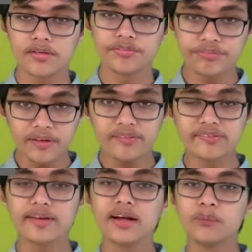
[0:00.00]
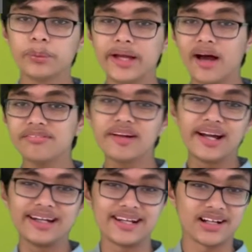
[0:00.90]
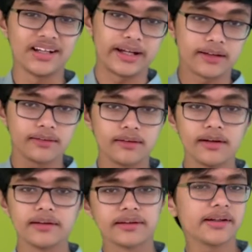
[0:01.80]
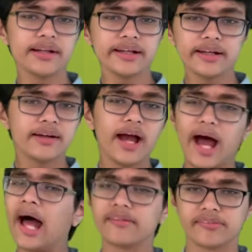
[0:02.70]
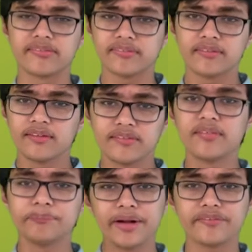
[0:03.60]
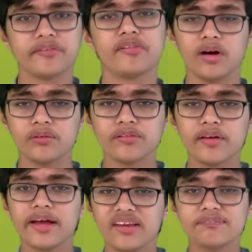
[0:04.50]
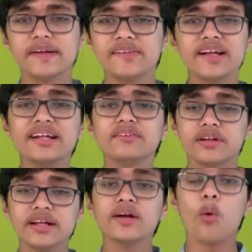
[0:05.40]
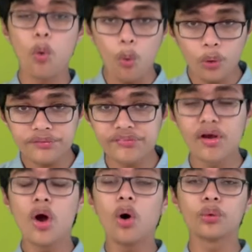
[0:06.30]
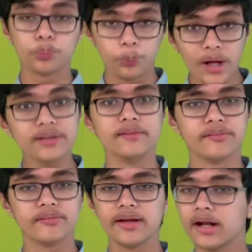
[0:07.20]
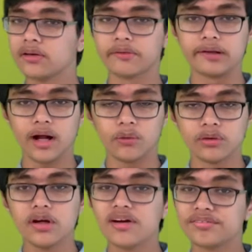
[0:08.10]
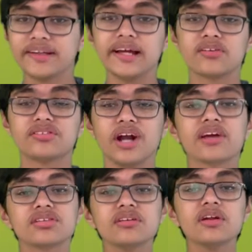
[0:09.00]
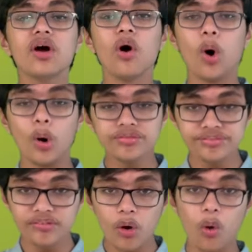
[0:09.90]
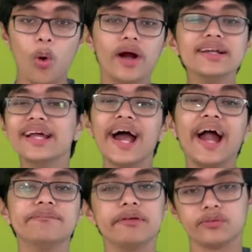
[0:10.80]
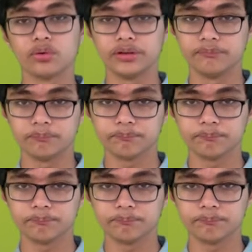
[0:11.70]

First, we have drilling. Drilling, as simple as it sounds, is basically drilling holes or wells into the ground for the extraction of oil and petroleum.